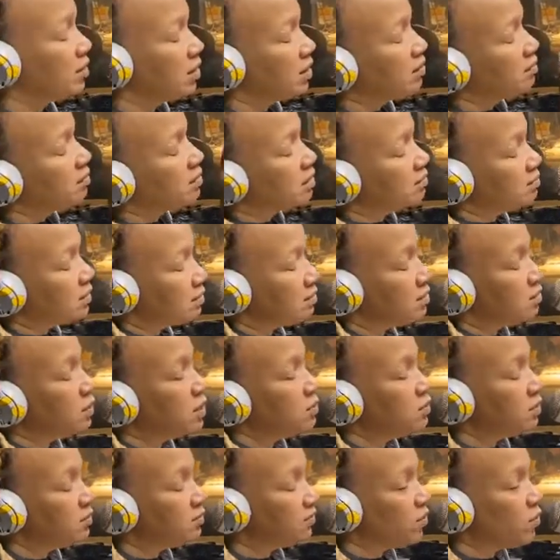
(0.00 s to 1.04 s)
right.
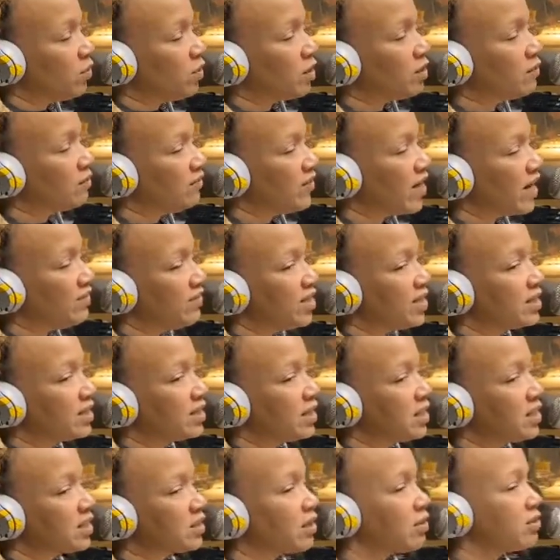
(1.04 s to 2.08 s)

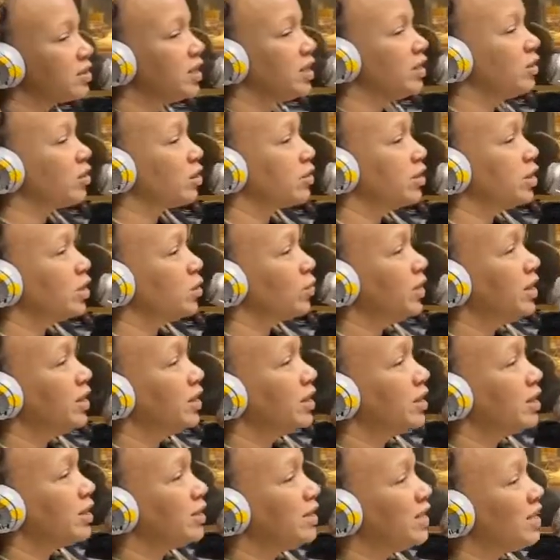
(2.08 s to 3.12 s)
314-586-1333.
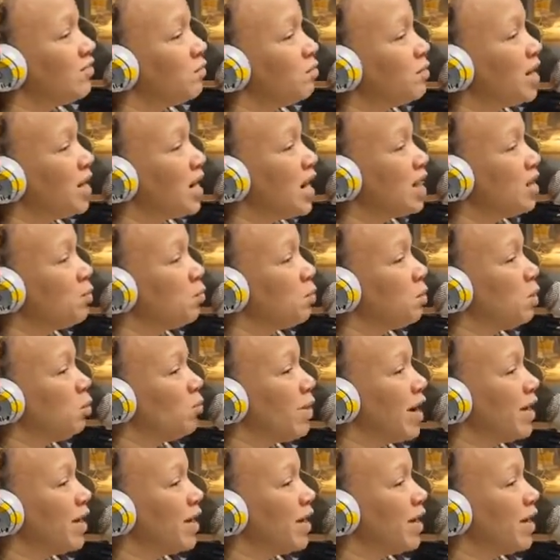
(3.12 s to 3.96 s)
Give him a holler. We'll be right